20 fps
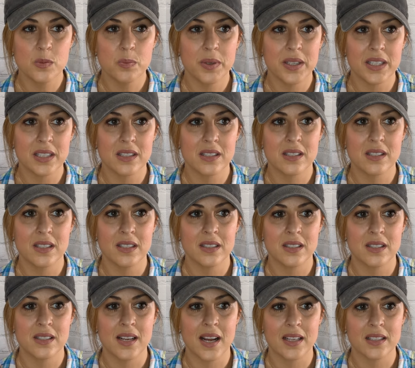but
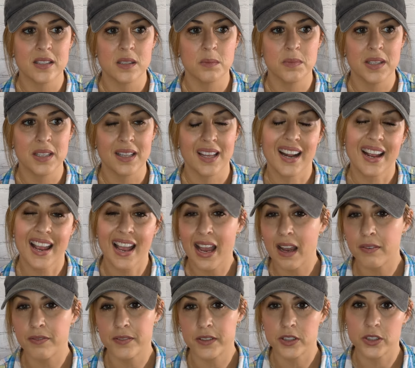it's not something that I
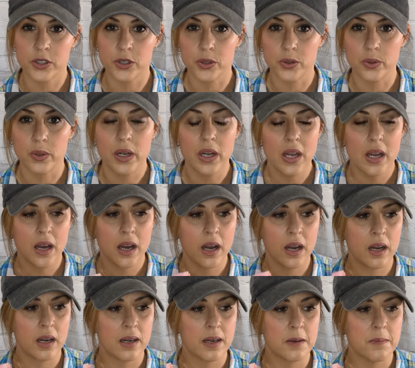have to do.
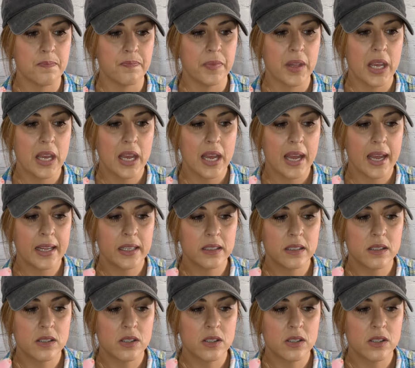And